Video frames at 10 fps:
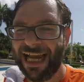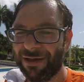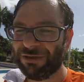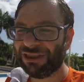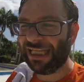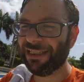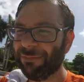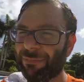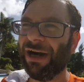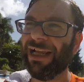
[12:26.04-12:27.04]
yeah, I'm just taking a
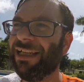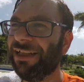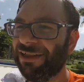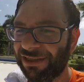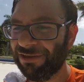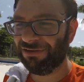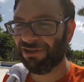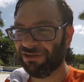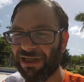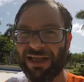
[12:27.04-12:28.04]
break here, you know,
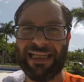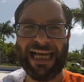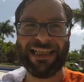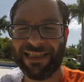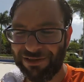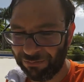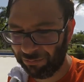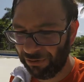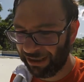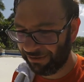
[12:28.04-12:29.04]
just catching a little
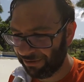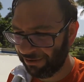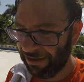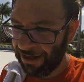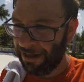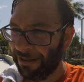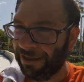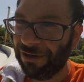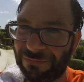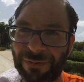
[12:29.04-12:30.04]
breather,
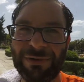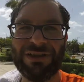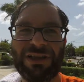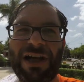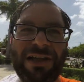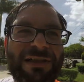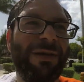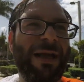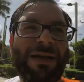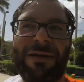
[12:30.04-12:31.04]
you know, from the sun,
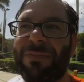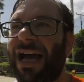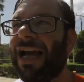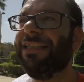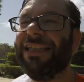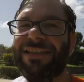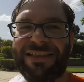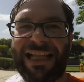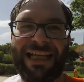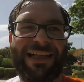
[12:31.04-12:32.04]
blah, blah, blah, and she's
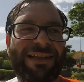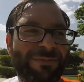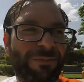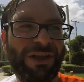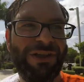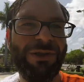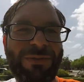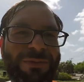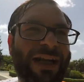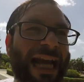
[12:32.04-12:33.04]
just like,
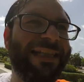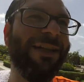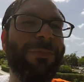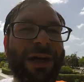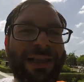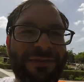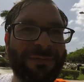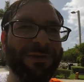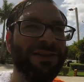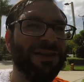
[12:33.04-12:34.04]
you catching a breather
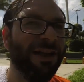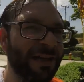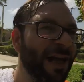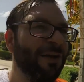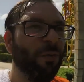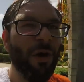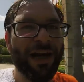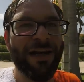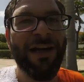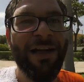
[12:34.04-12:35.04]
from the sun?
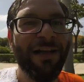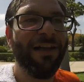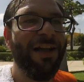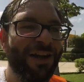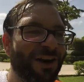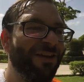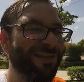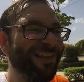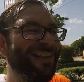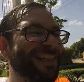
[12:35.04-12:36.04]
Where? You know?
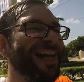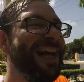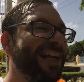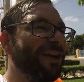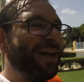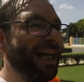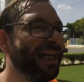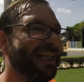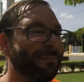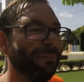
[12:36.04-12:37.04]
You know, kind of
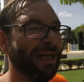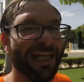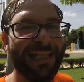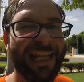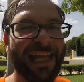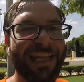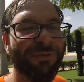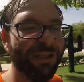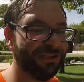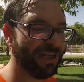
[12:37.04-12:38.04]
like implying like,
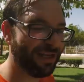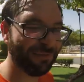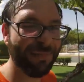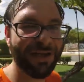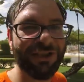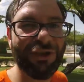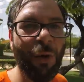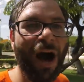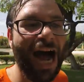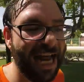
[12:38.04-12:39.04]
what are you talking about? It's
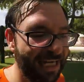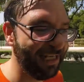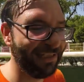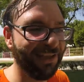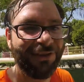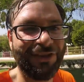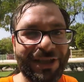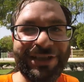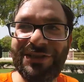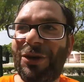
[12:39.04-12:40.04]
so hot and the
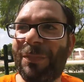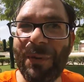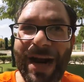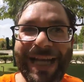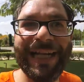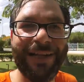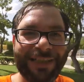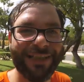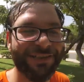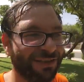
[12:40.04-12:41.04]
sun is so bright and
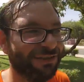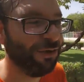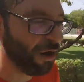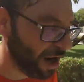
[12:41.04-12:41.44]
everything is just so